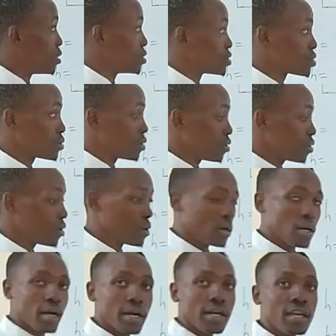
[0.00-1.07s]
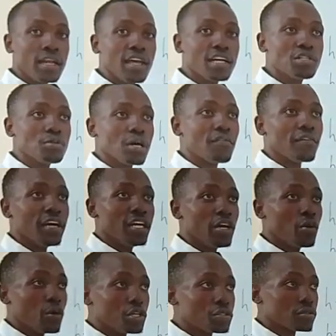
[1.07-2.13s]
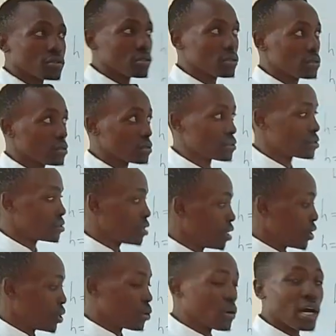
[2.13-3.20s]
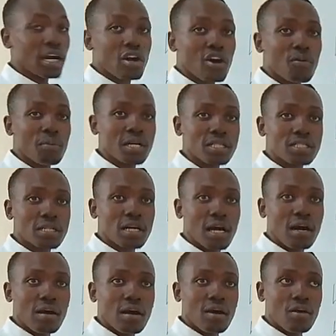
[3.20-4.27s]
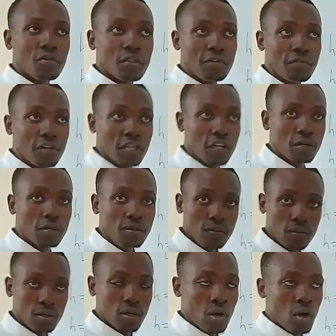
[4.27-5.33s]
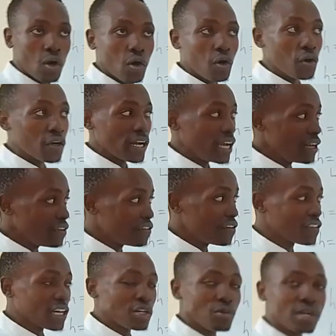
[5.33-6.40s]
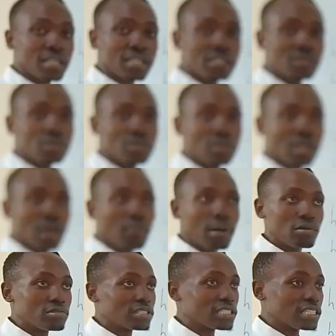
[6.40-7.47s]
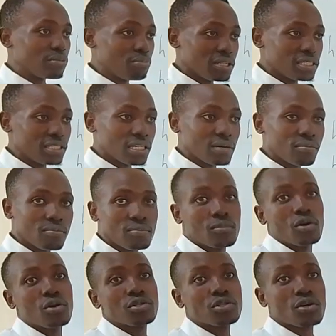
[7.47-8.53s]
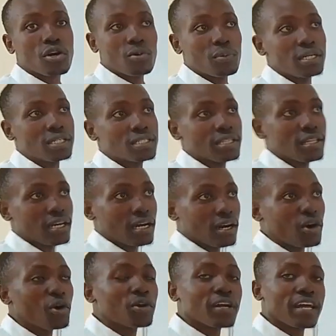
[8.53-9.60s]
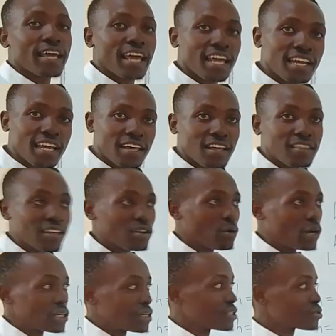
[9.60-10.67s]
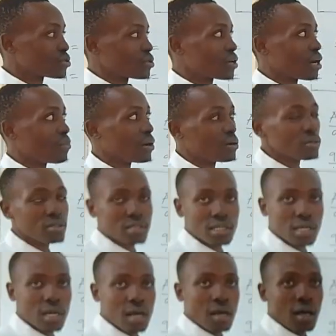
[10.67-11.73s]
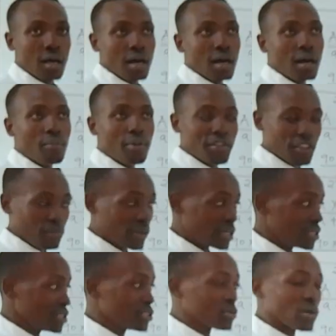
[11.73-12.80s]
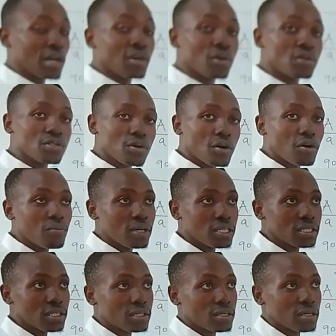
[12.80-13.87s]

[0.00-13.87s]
So in case you have any question, you can comment the video or anything that you want us to talk about trapezium, also comment there. Or any other thing you want us to talk about mathematics, and also comment.